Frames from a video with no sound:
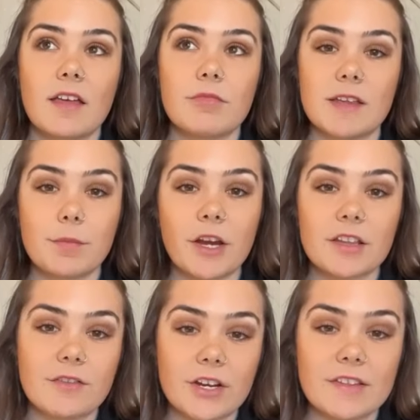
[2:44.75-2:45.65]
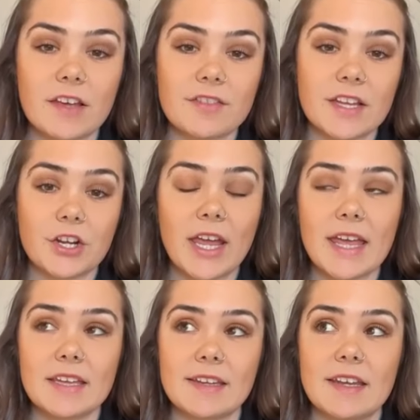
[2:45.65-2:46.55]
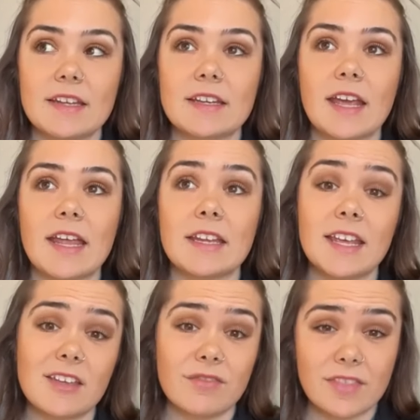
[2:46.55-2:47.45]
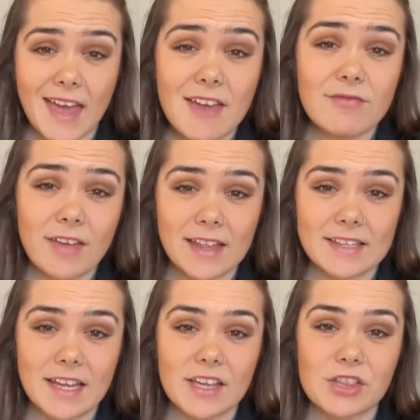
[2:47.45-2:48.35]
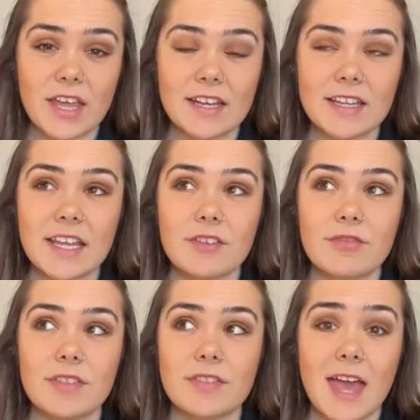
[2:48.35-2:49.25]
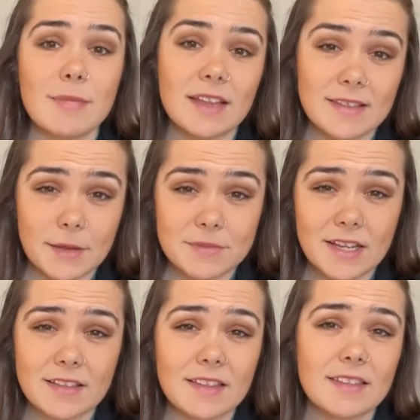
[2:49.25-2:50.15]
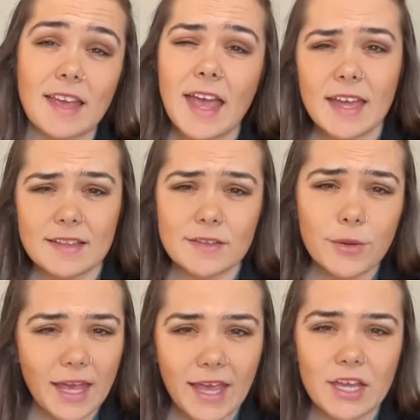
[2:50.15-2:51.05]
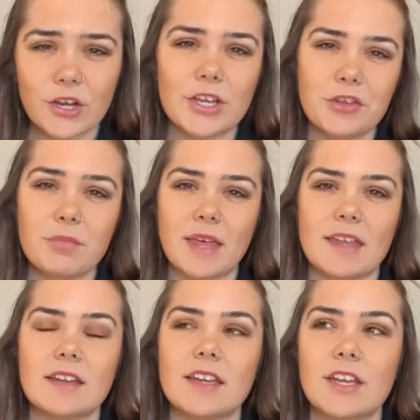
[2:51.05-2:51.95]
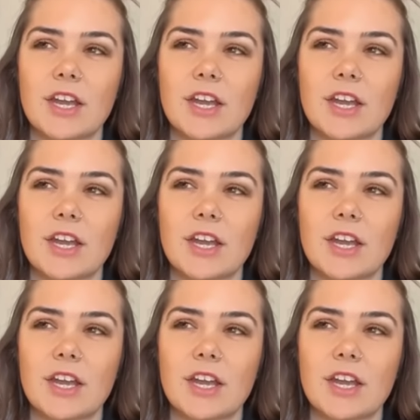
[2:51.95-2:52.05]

these parts of ourselves that are hidden, and give them validation, give them acceptance, and say, hey, it's okay, you're human,